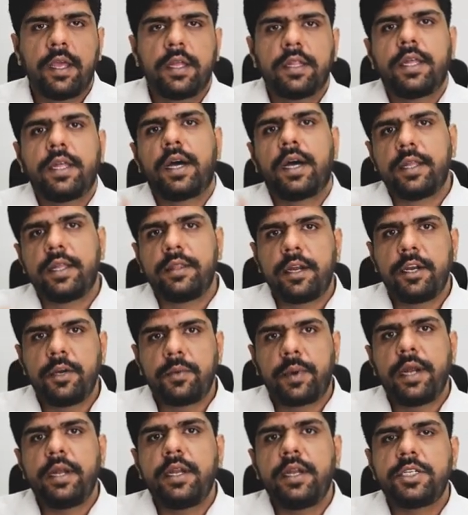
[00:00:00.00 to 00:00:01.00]
The other
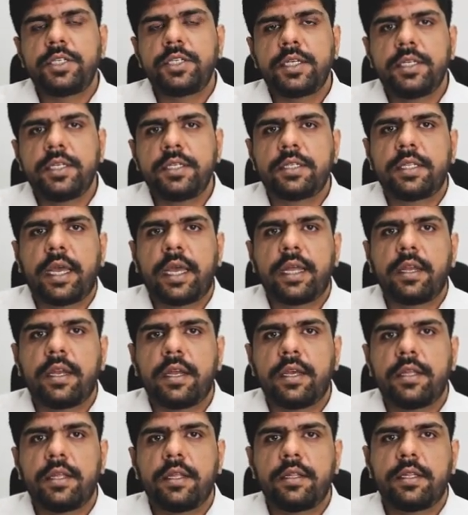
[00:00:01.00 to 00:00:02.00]
advantage is that
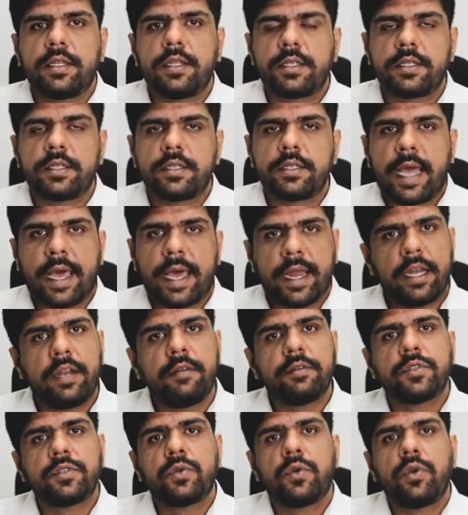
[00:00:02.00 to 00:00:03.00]
this
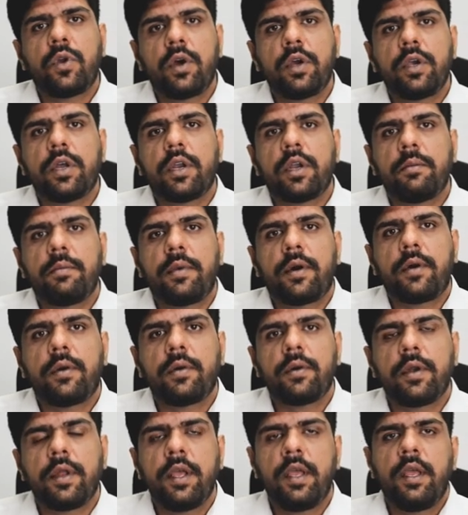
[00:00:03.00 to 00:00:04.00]
narrative is no longer
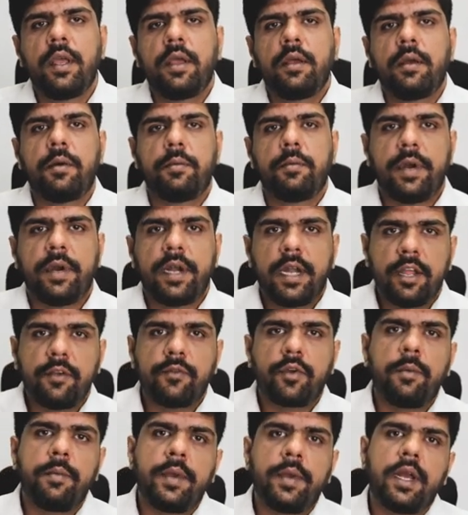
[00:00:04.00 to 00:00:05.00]
about building
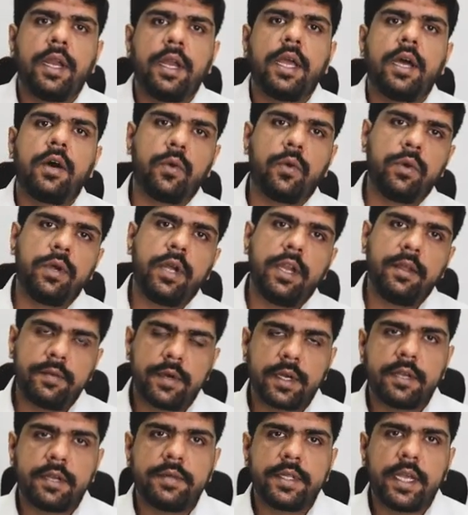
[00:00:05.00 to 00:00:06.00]
from India, only
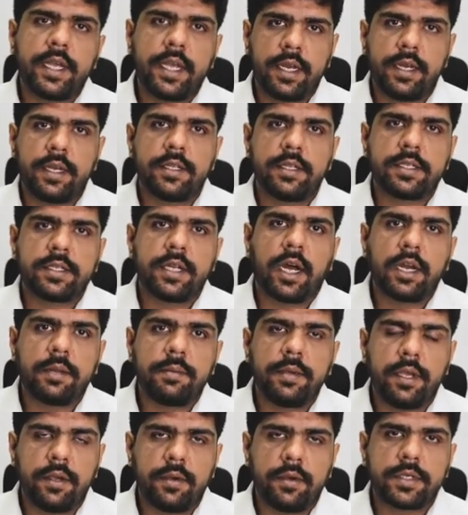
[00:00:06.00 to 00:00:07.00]
working with the Indian startup
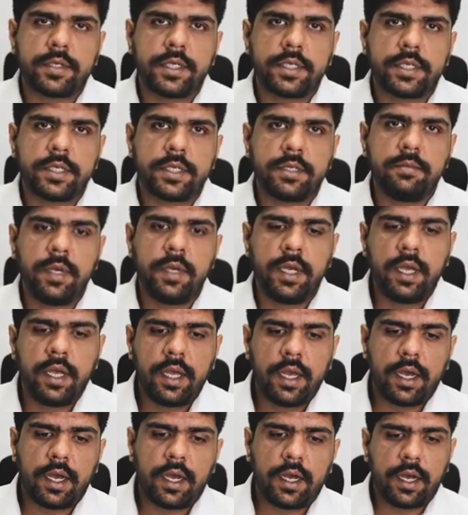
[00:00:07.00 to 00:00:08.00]
ecosystem.
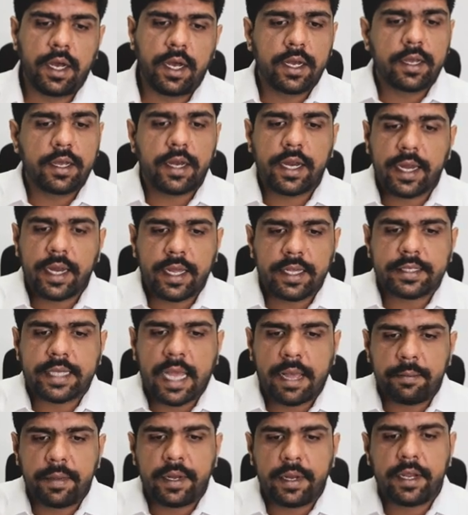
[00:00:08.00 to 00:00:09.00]
Uh, a great
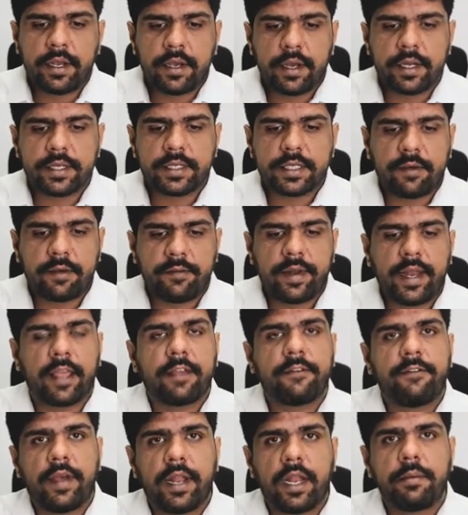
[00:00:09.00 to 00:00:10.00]
example here is someone like
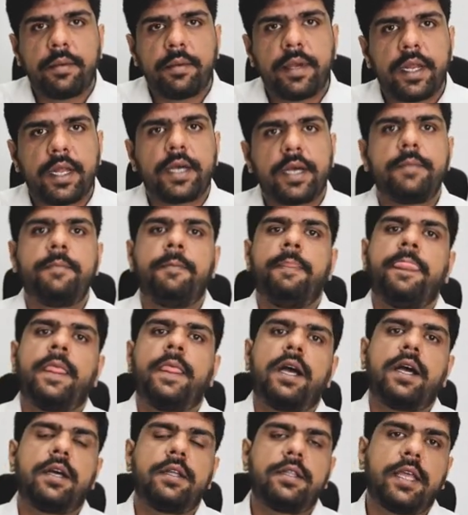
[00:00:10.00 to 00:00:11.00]
Falabella.
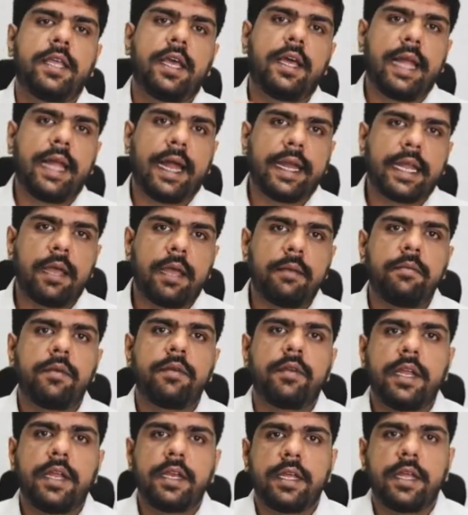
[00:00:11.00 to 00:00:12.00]
Uh, they are
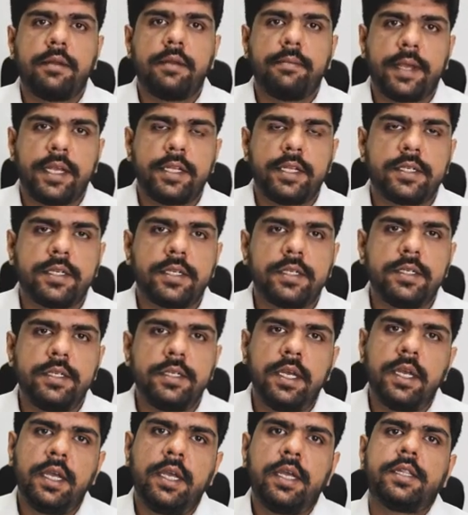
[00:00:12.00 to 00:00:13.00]
LATAM retail majors.
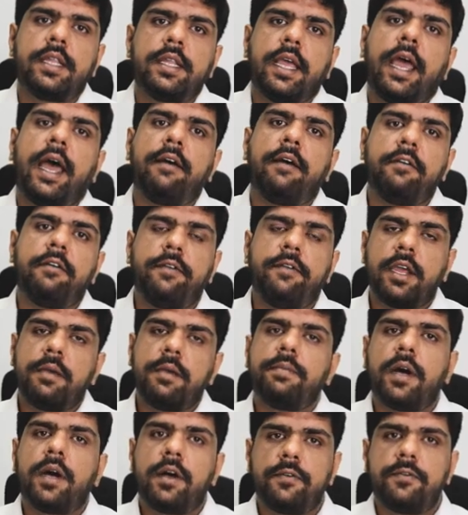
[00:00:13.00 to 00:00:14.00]
They have a very
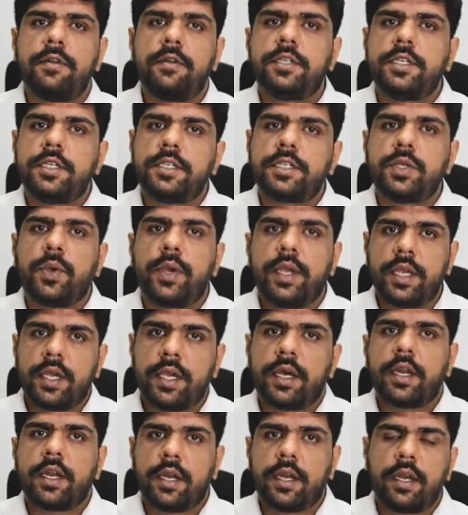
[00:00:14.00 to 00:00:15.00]
powerful GCO
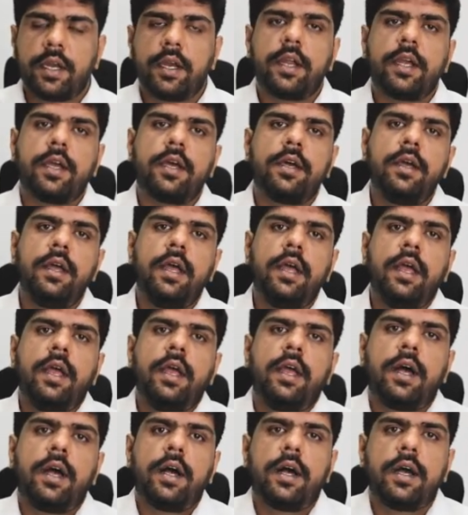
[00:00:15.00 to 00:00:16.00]
here in India.
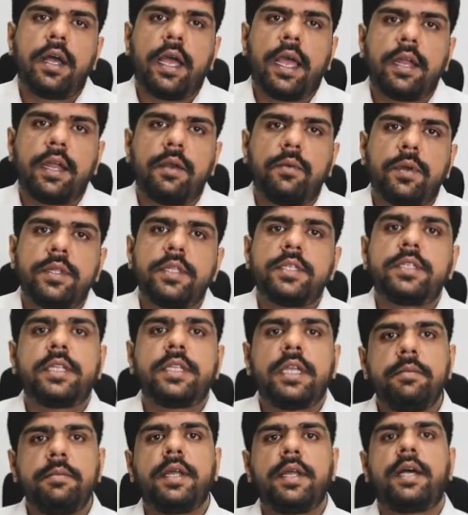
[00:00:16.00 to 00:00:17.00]
Uh, and what this
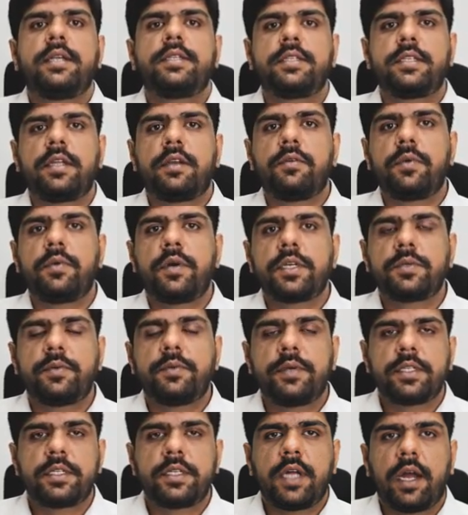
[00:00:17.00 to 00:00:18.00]
team does is it works
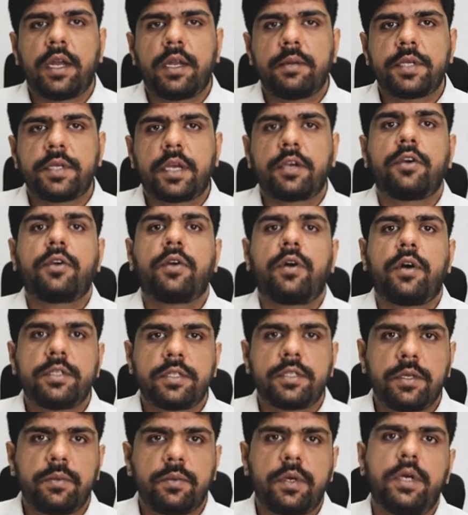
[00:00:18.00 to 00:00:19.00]
with startups
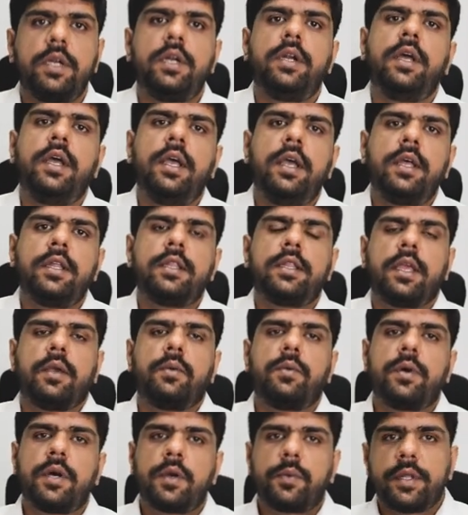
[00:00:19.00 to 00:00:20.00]
across the world. They
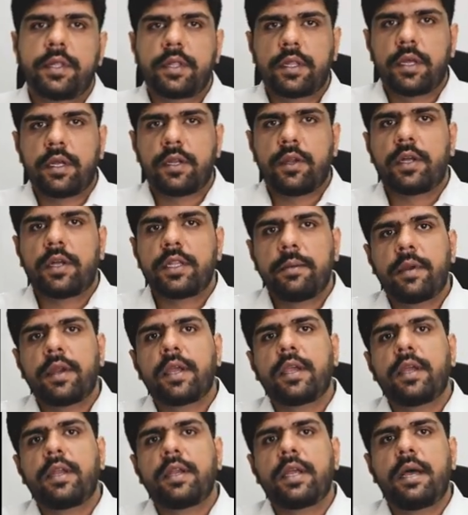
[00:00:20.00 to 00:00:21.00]
work with North
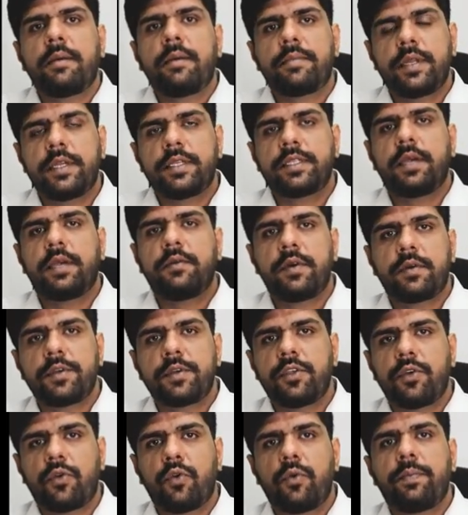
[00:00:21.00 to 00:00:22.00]
American companies, they work
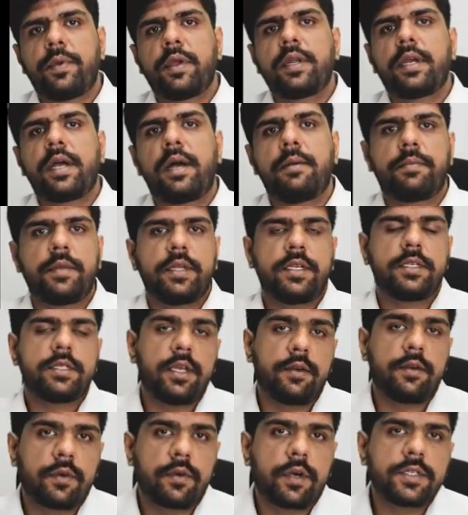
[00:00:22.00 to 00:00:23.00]
with European companies,
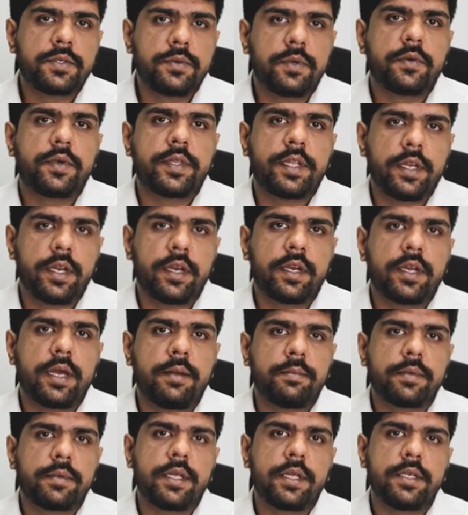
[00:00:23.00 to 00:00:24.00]
they of course work with Indian
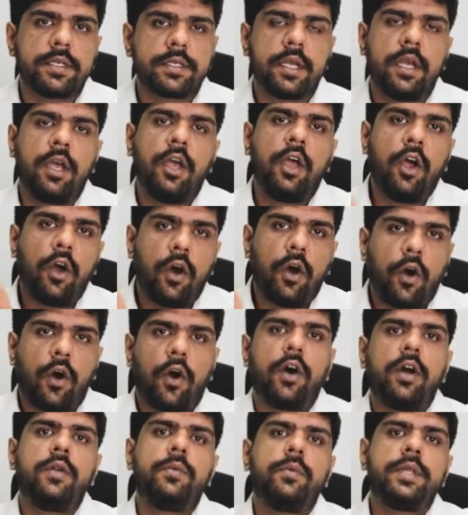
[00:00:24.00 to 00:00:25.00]
companies
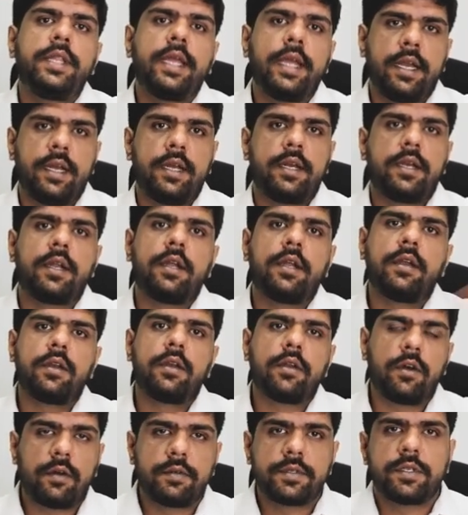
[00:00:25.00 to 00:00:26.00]
all with the intent
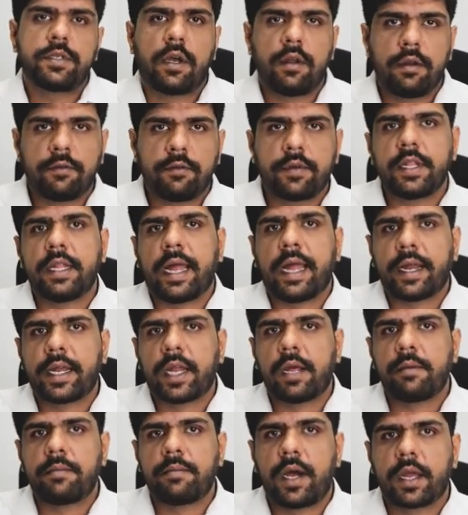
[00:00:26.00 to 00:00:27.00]
of solving for the
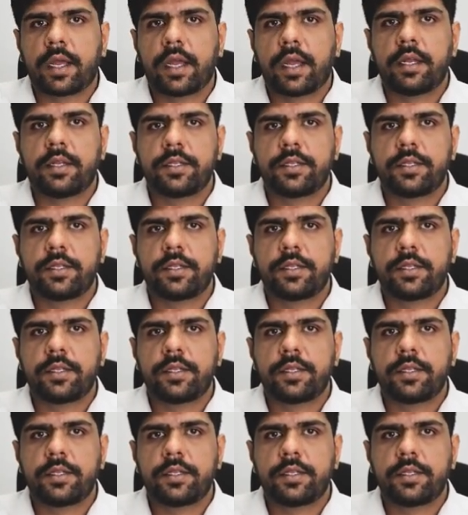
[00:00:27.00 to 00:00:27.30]
LATAM market.